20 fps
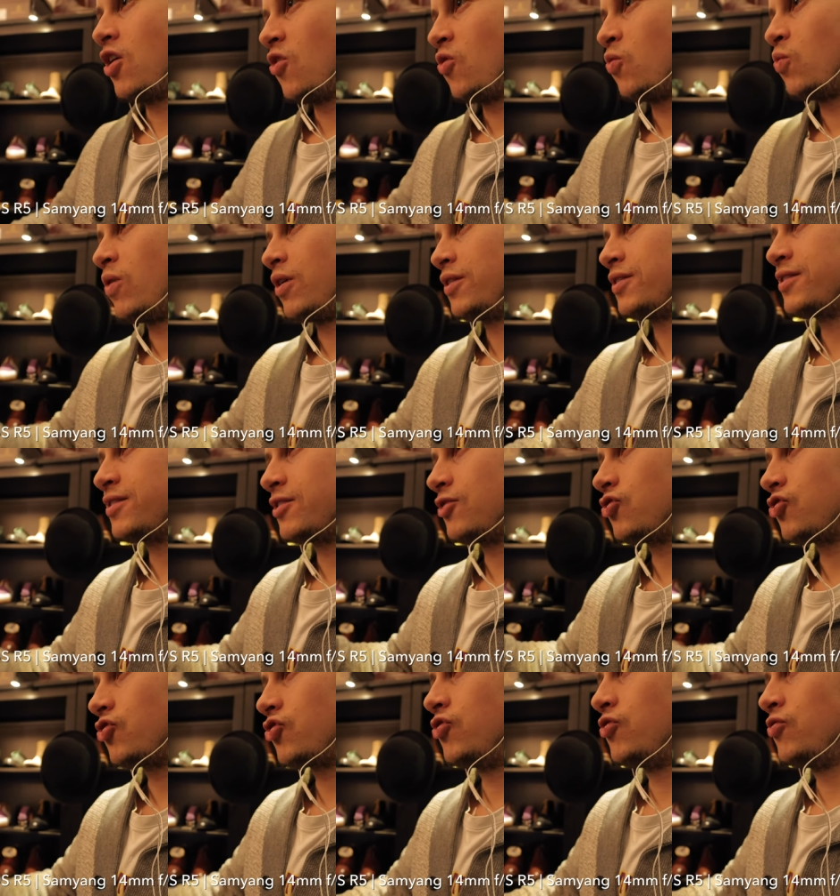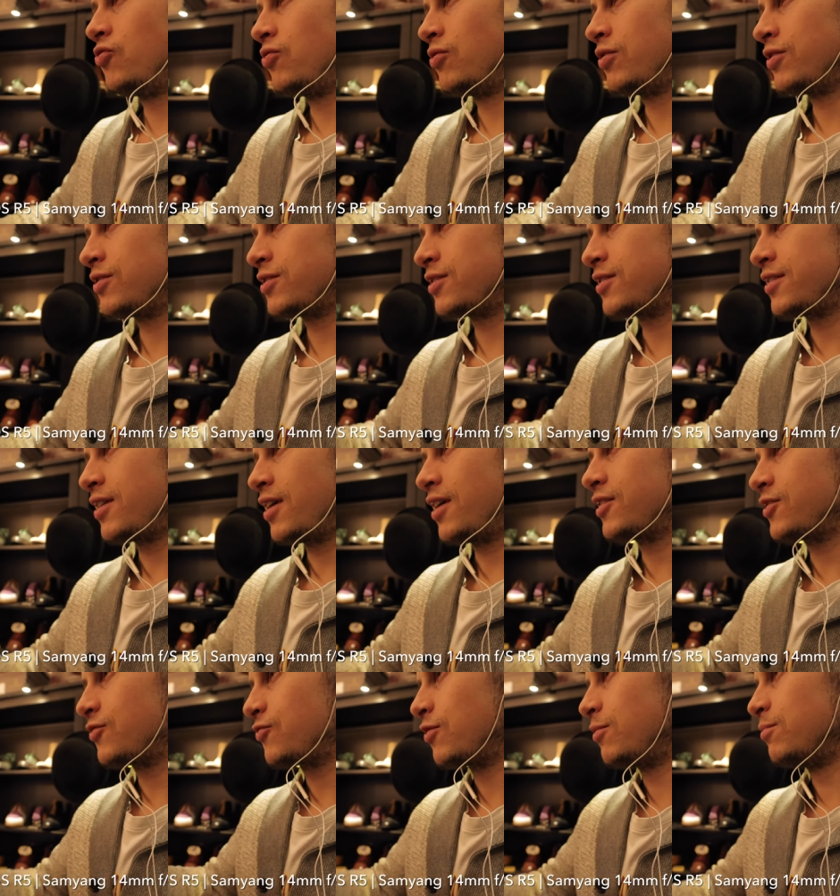once a shoe
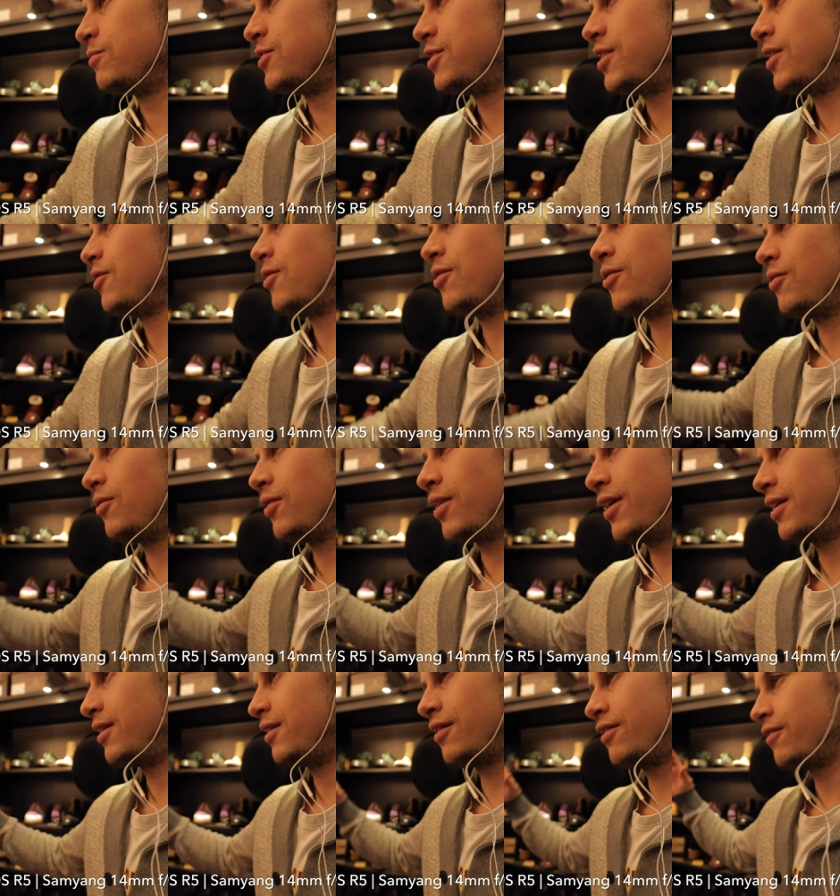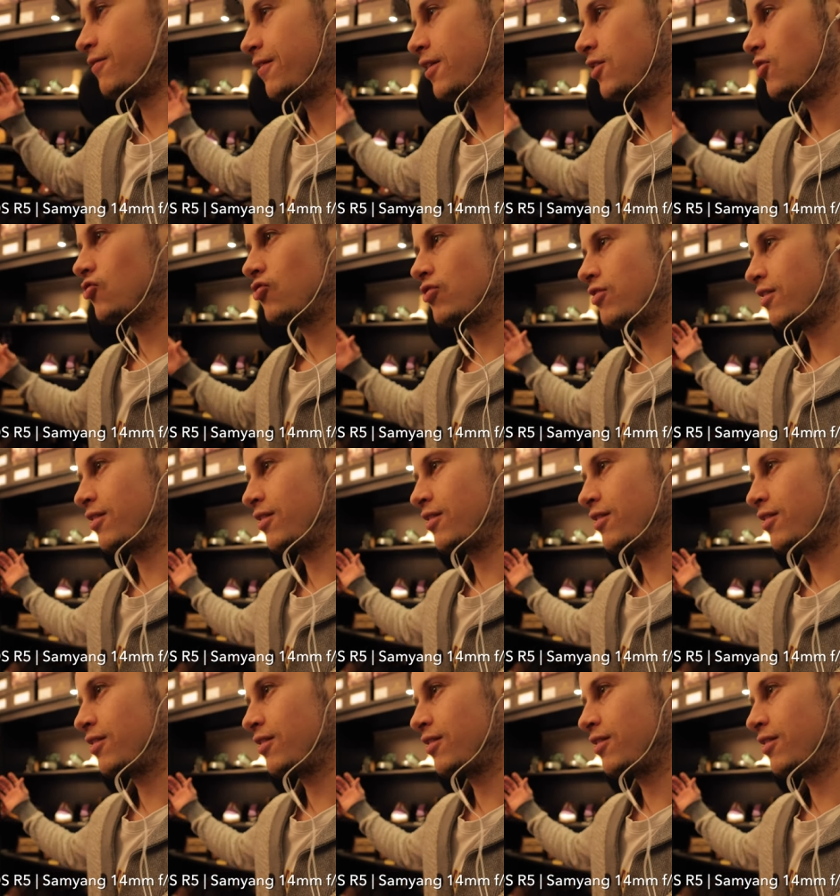starts from zero and is finished